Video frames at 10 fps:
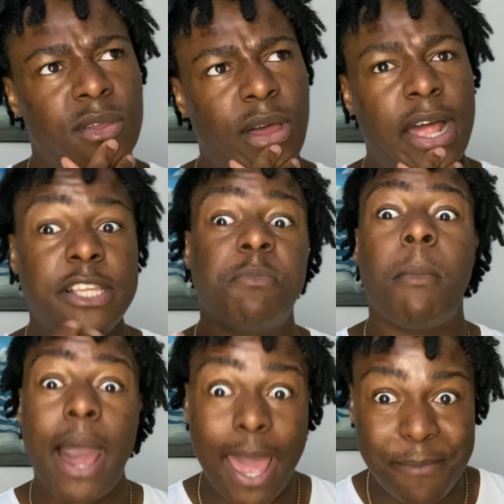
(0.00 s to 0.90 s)
At least
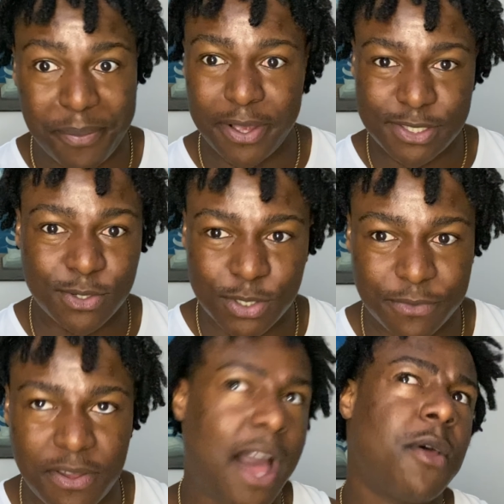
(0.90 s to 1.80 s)
my personal
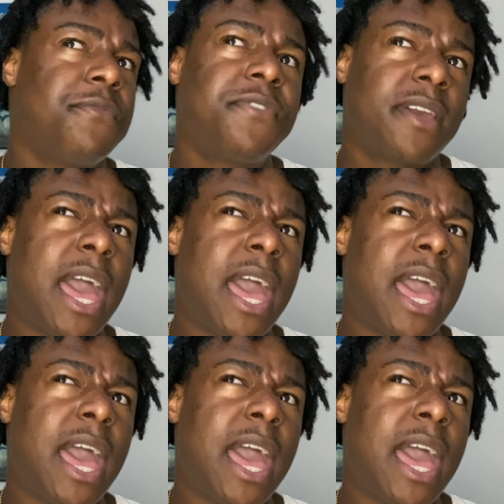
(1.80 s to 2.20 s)
top 5. I don't think